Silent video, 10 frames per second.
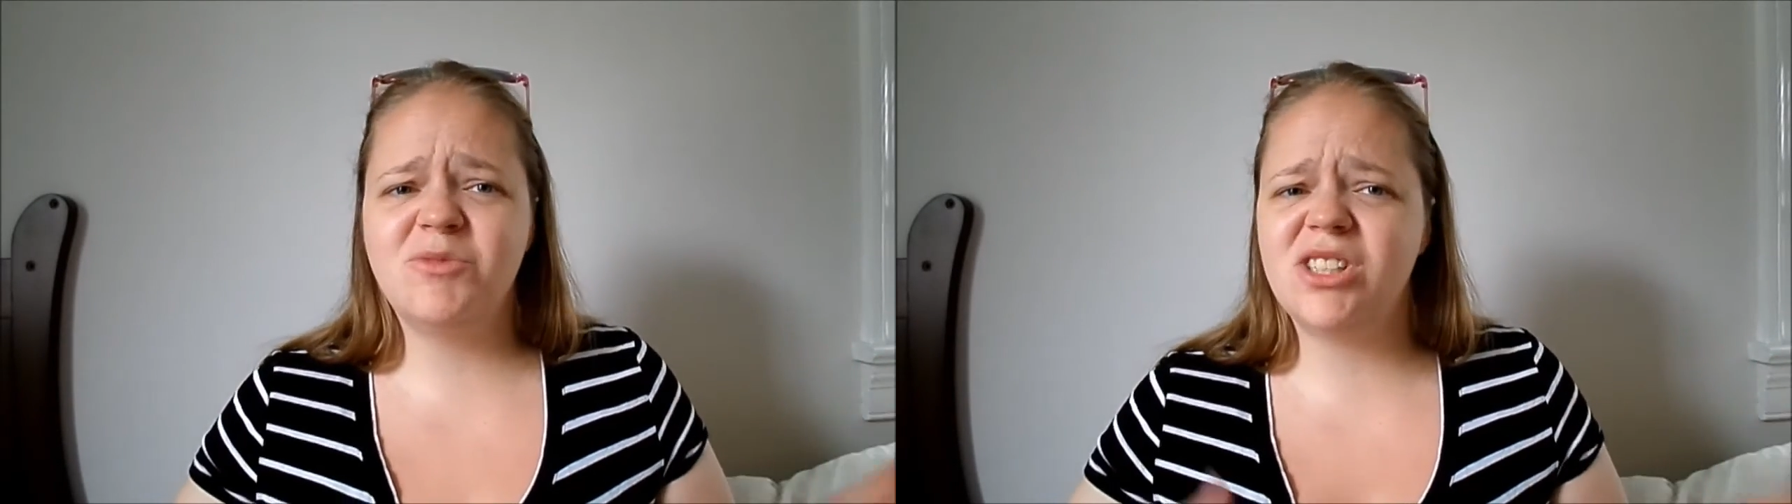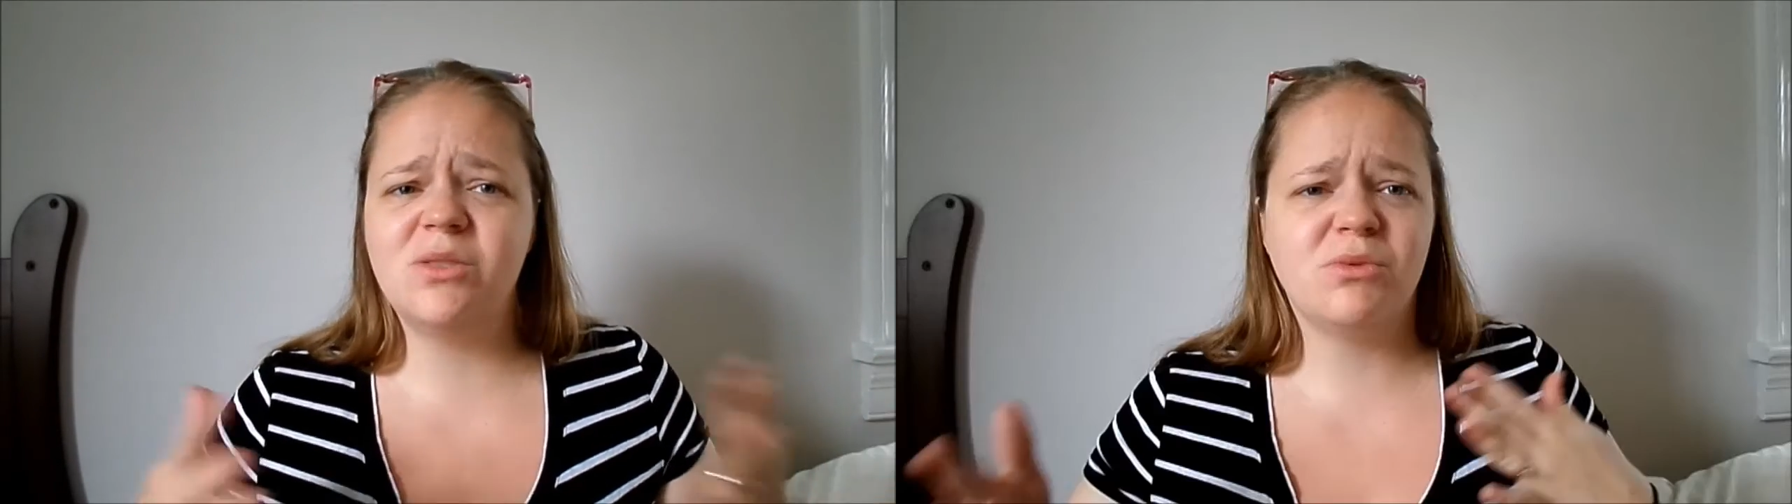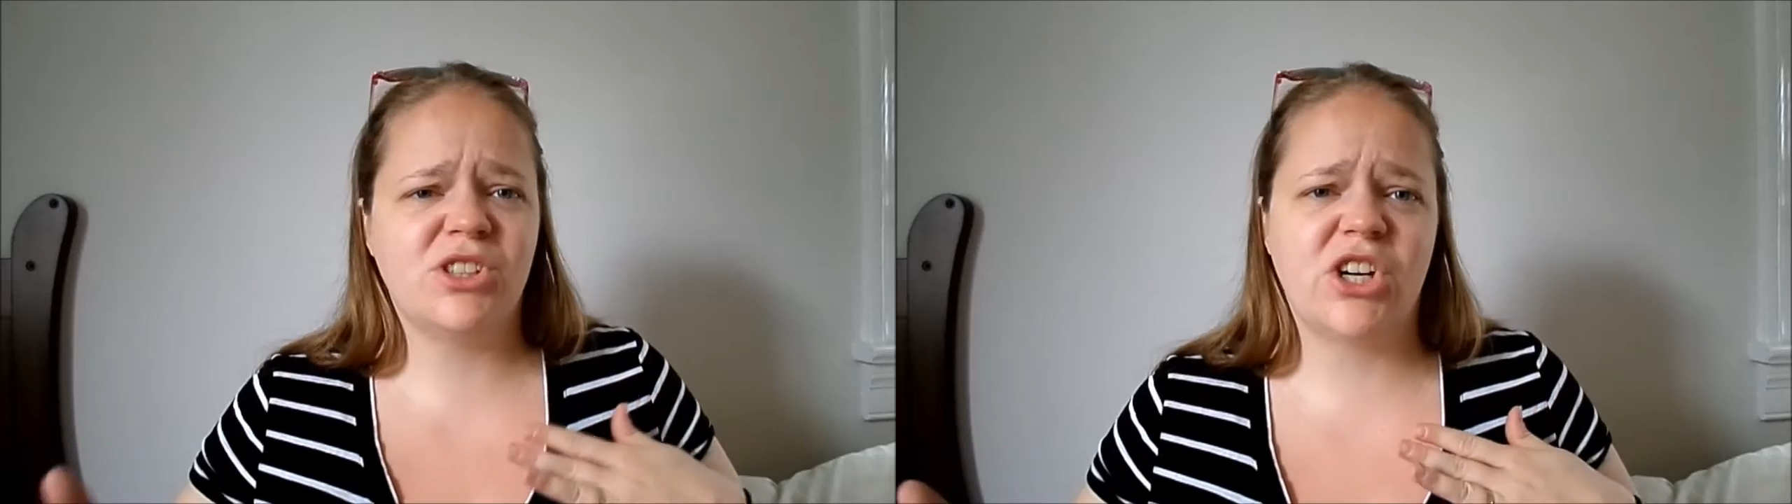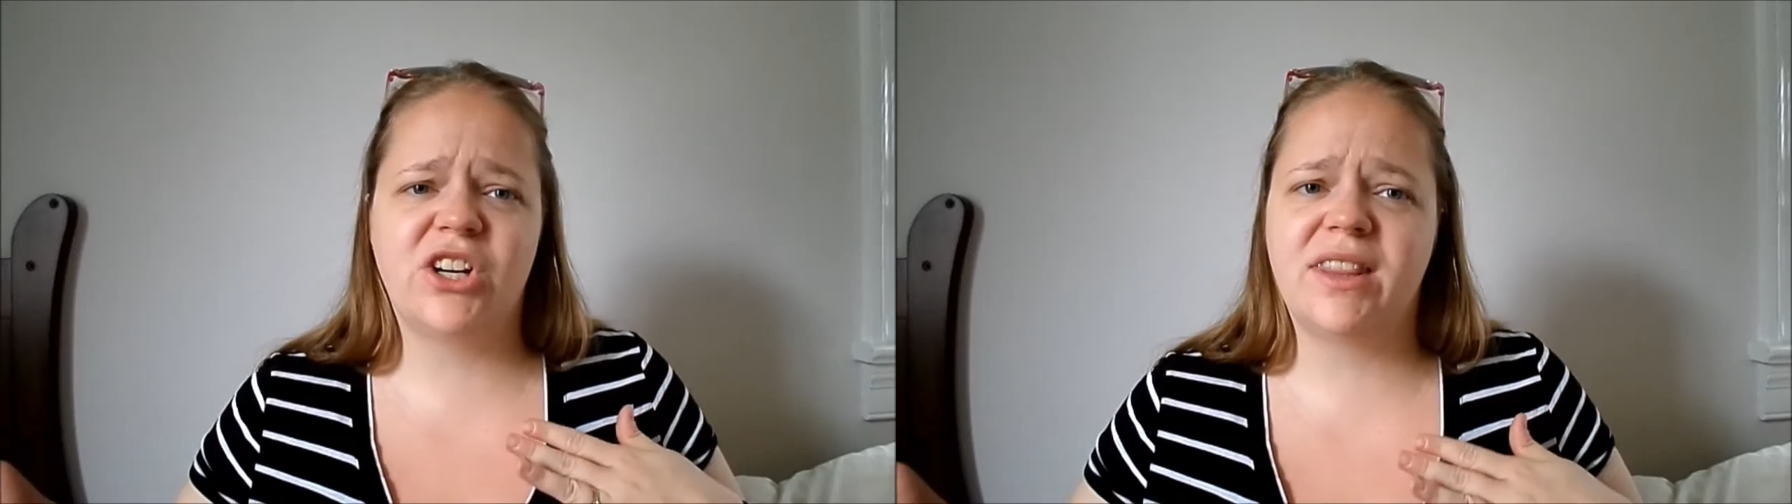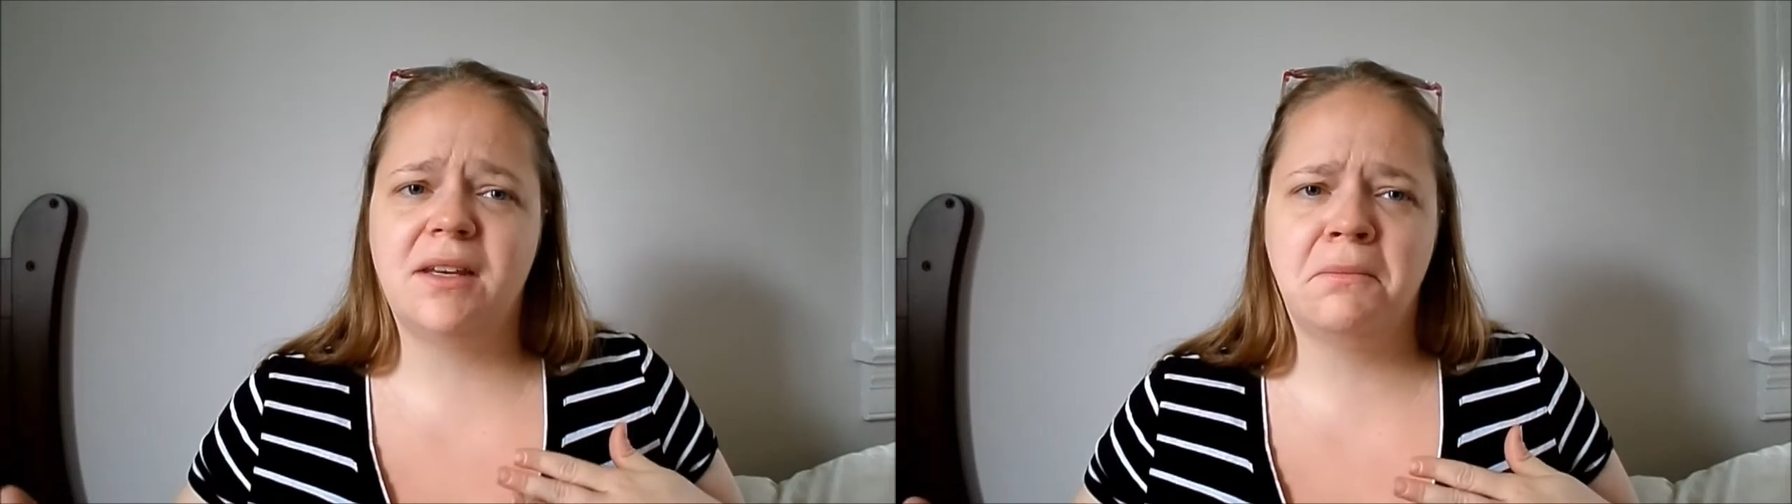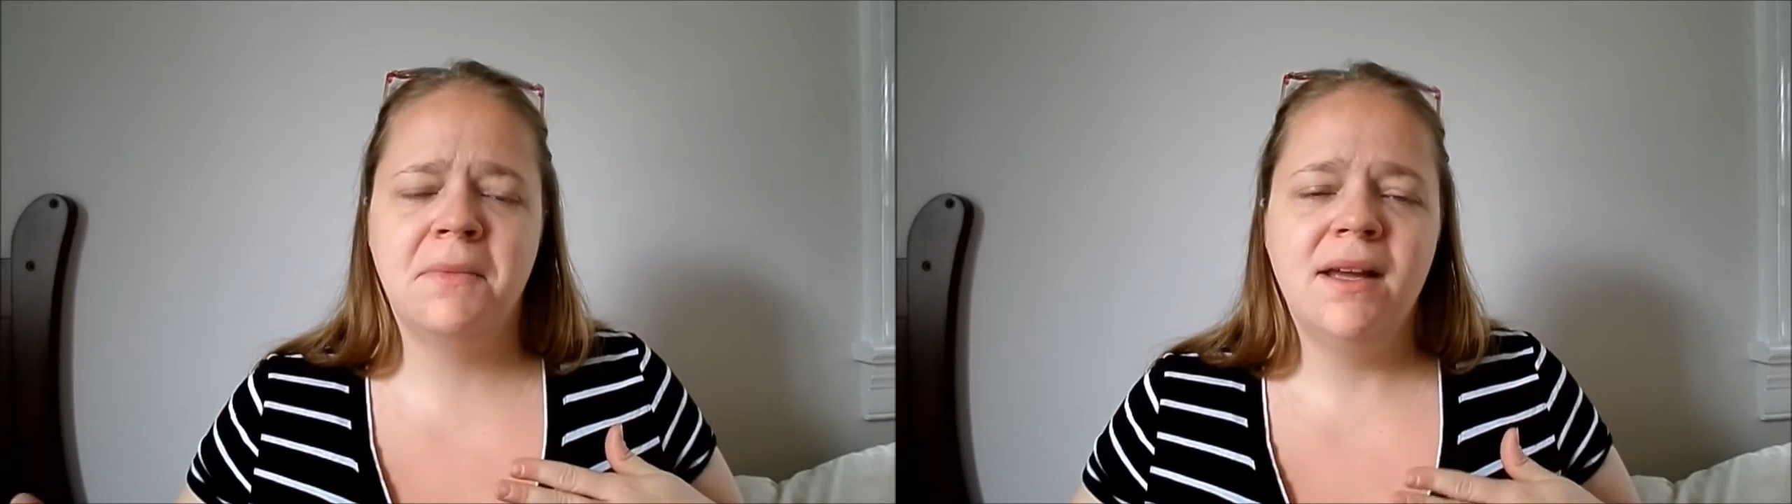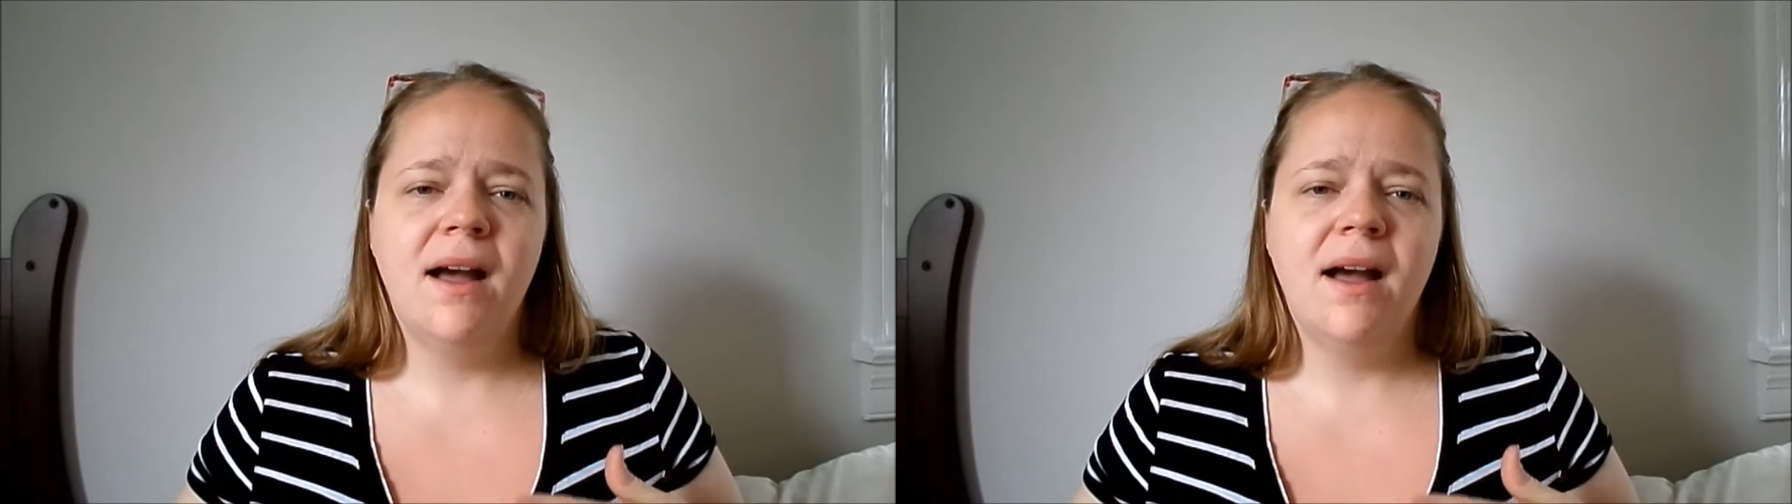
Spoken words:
just return them.